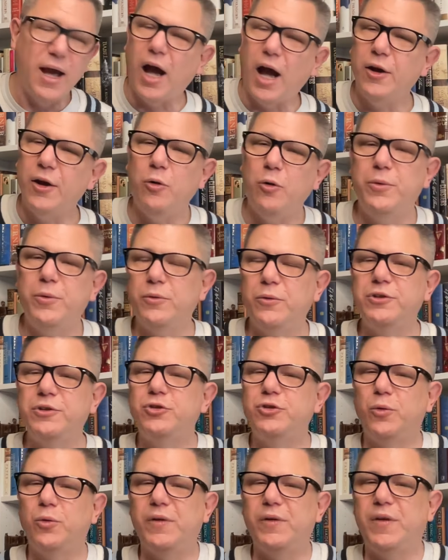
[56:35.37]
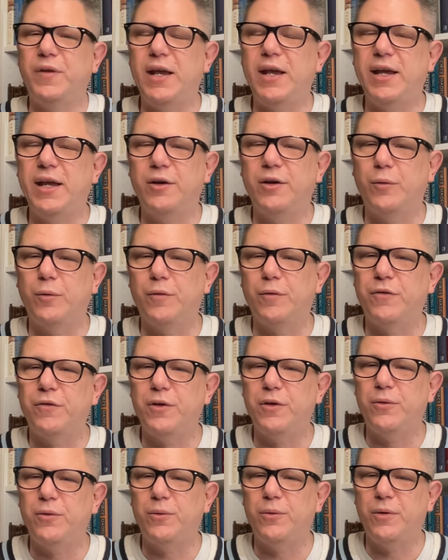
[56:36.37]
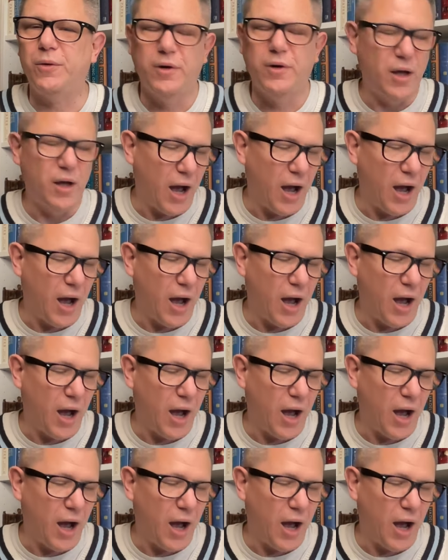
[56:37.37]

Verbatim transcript: I hope you enjoyed the ink review.